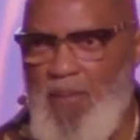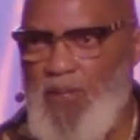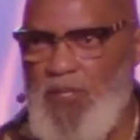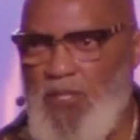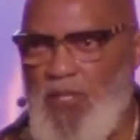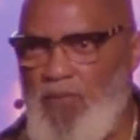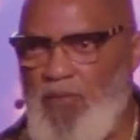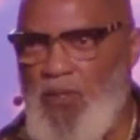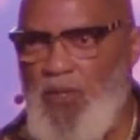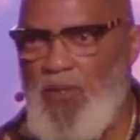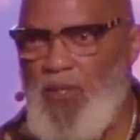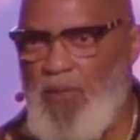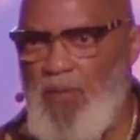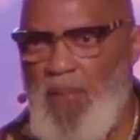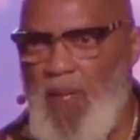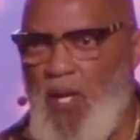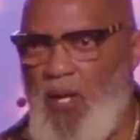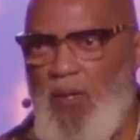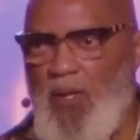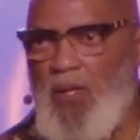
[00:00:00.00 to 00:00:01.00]
He must have knew that
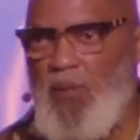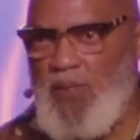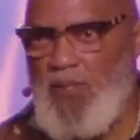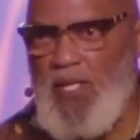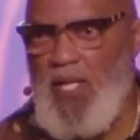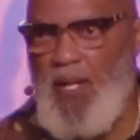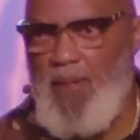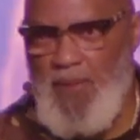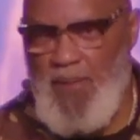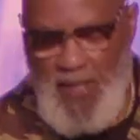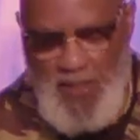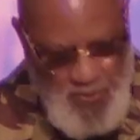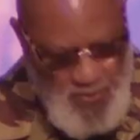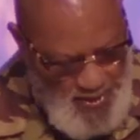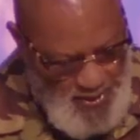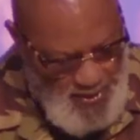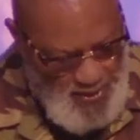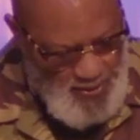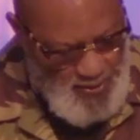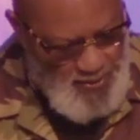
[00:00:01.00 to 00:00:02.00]
America was coming. That's
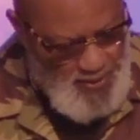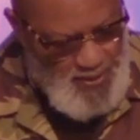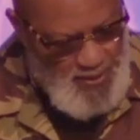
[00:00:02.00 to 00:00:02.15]
what he knew.